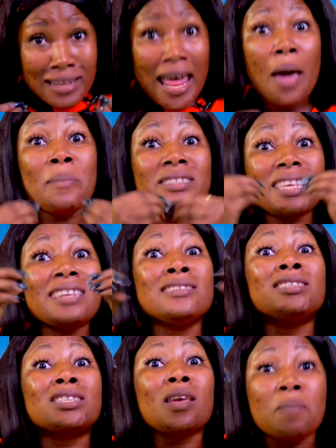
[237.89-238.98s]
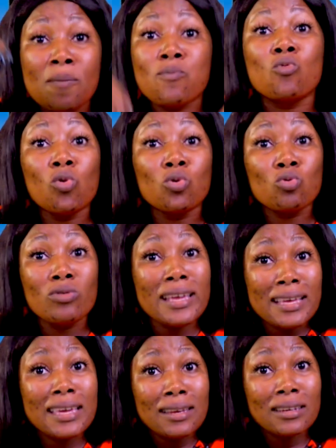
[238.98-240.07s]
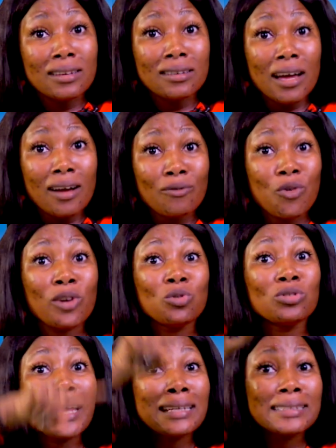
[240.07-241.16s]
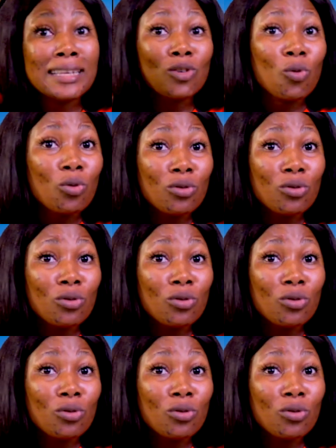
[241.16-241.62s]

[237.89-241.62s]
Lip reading: Now be saying these same people go rule again for another thing.